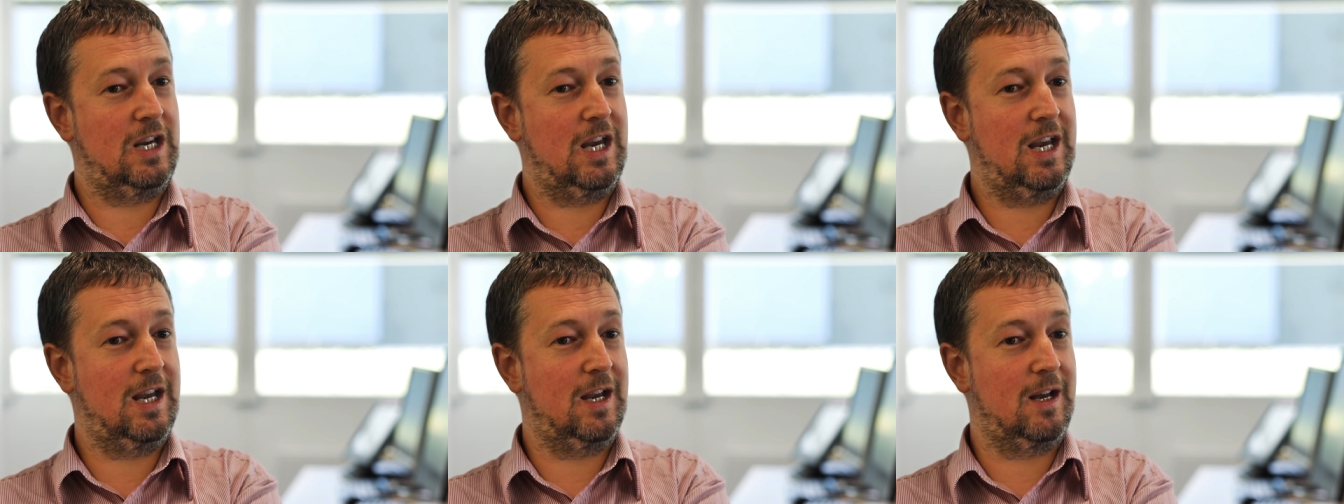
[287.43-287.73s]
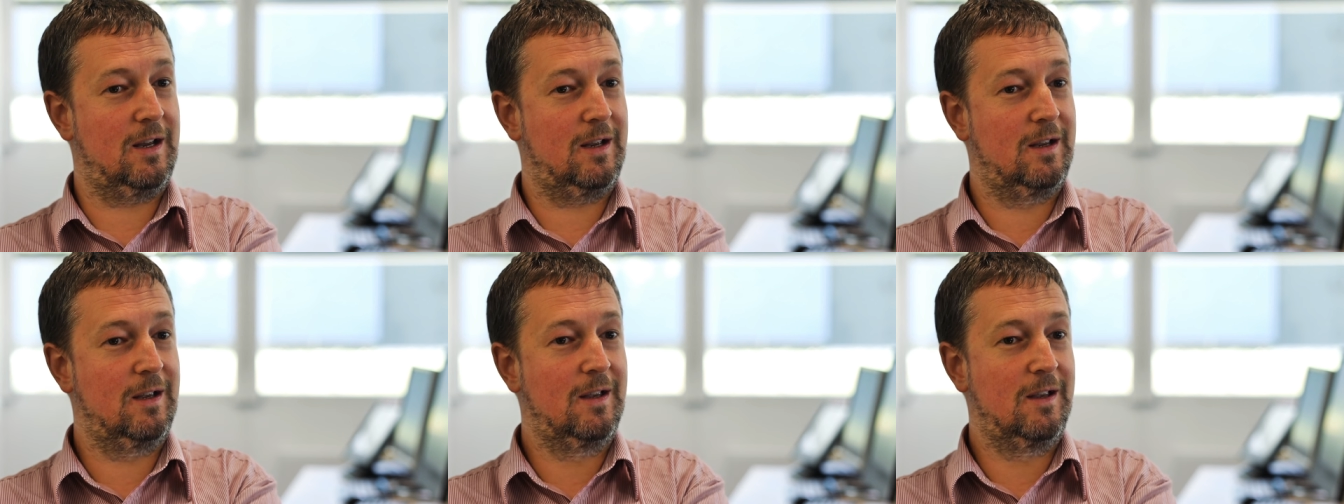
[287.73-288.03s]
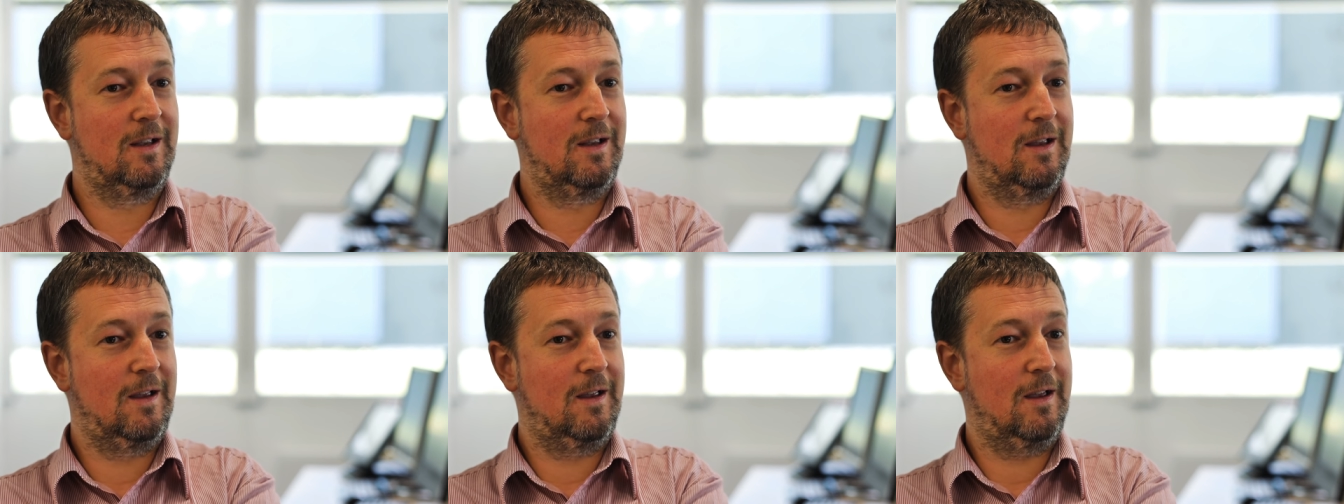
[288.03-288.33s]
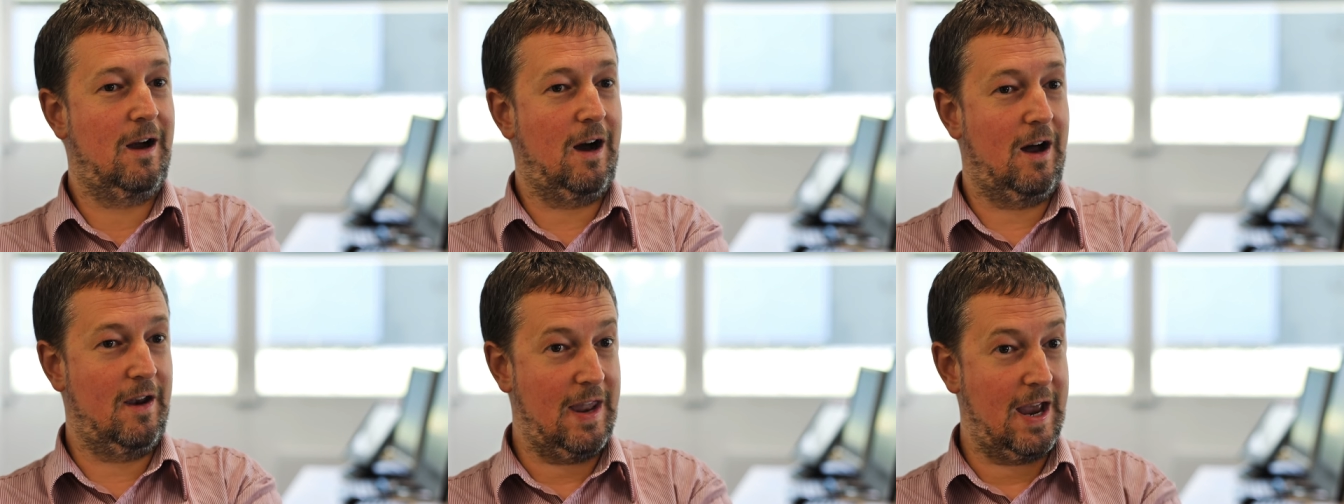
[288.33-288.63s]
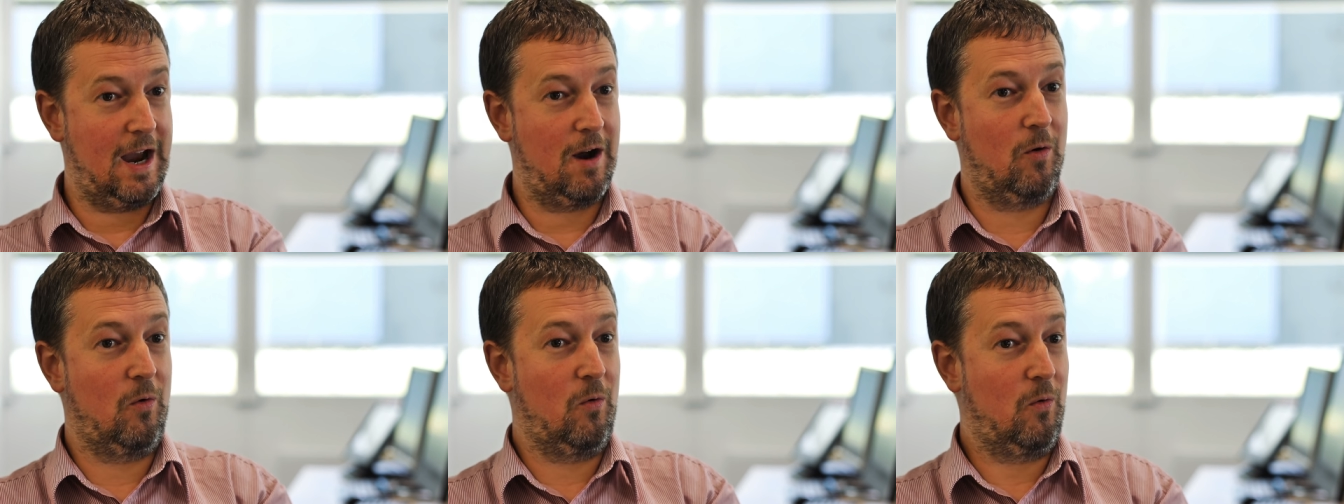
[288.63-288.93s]
here, are
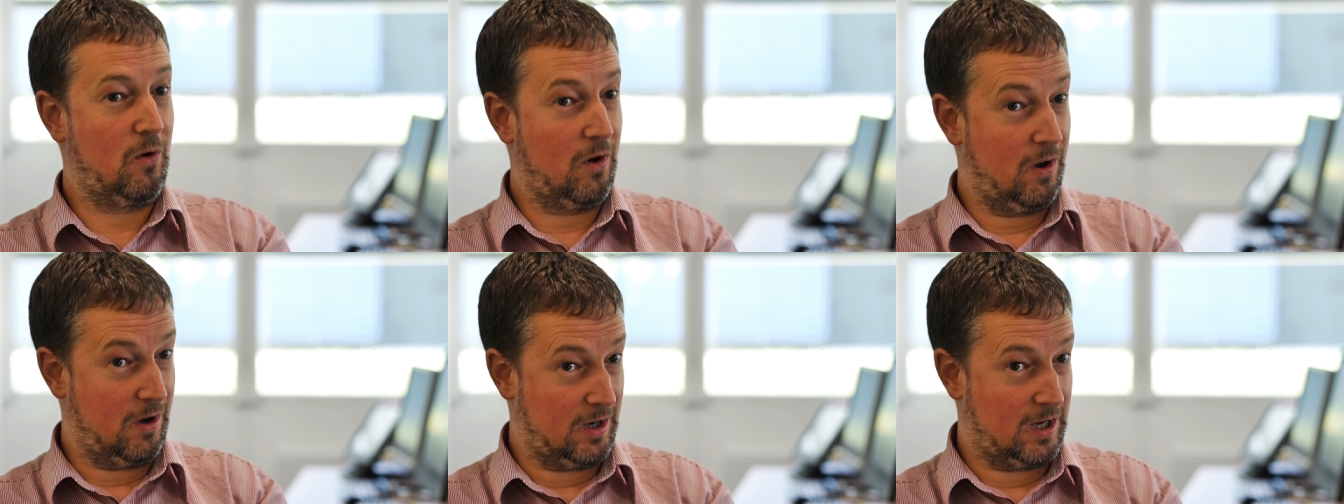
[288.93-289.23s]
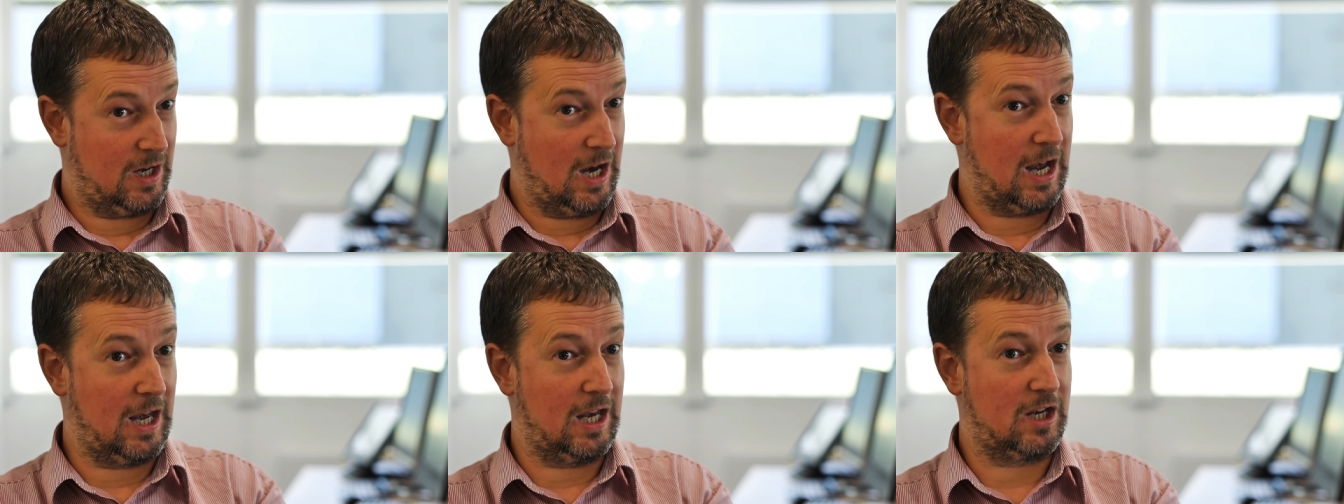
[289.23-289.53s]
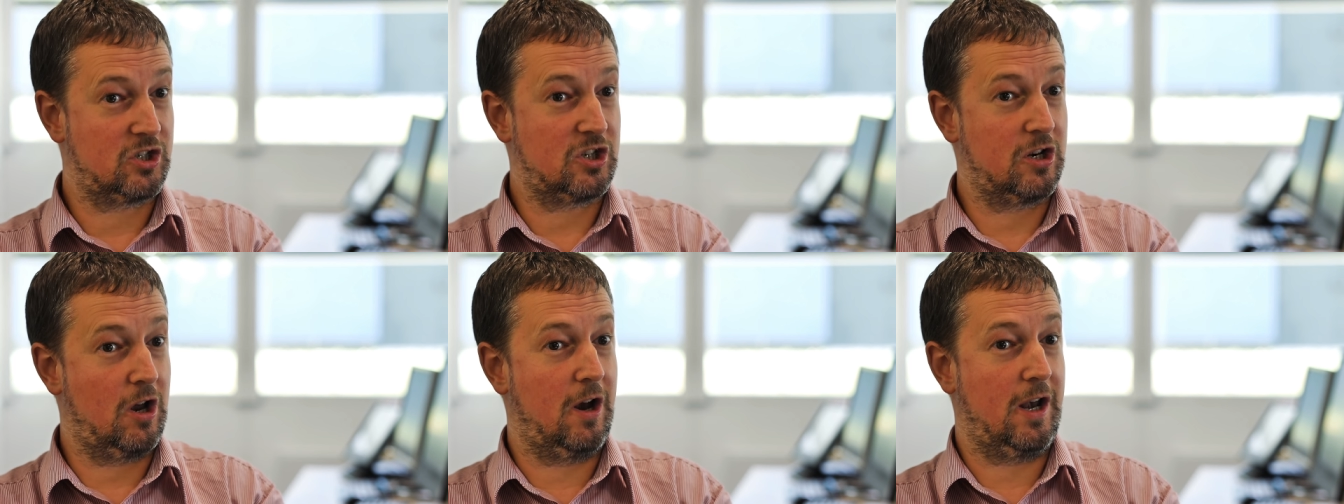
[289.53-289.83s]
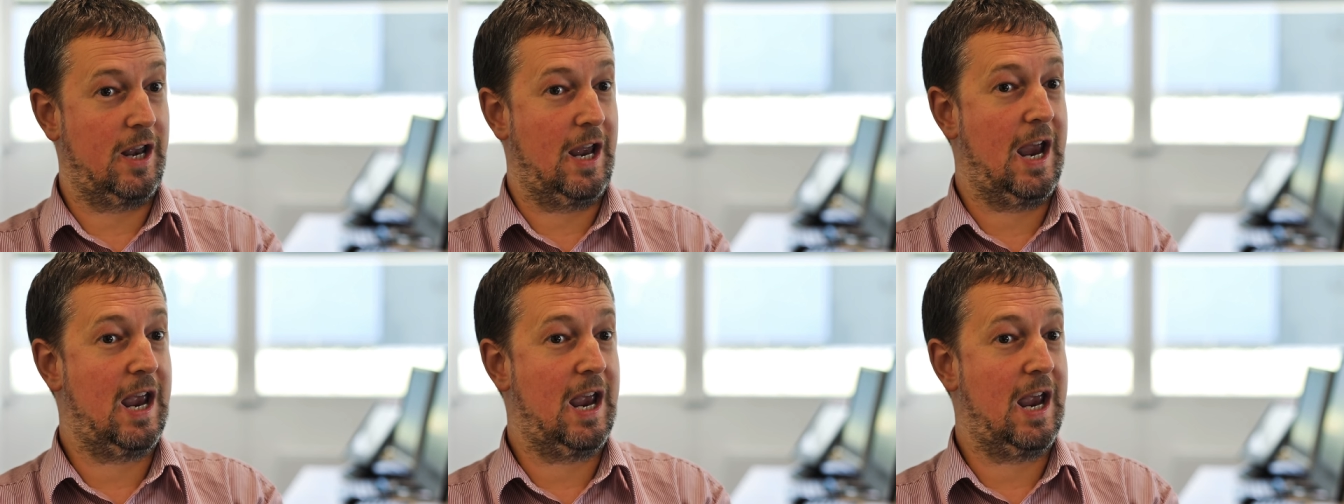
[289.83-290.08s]
now getting slightly